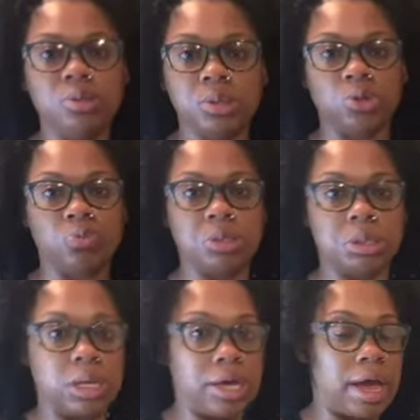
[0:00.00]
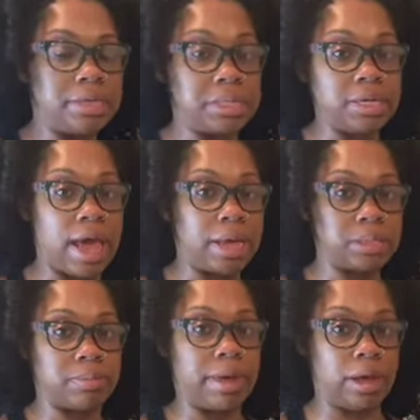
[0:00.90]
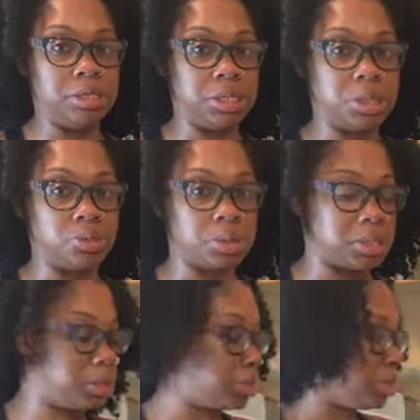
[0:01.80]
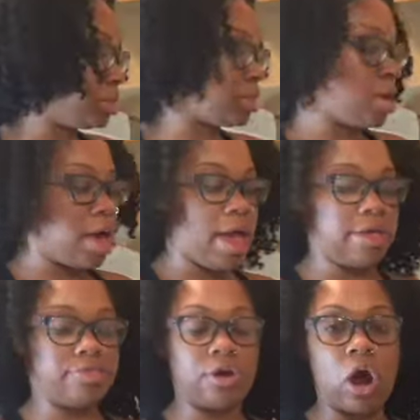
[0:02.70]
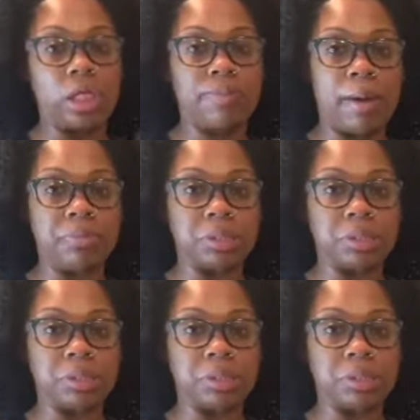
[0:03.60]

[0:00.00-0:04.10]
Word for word: the soup was done, I did add some additional seasonings. I added the garlic pepper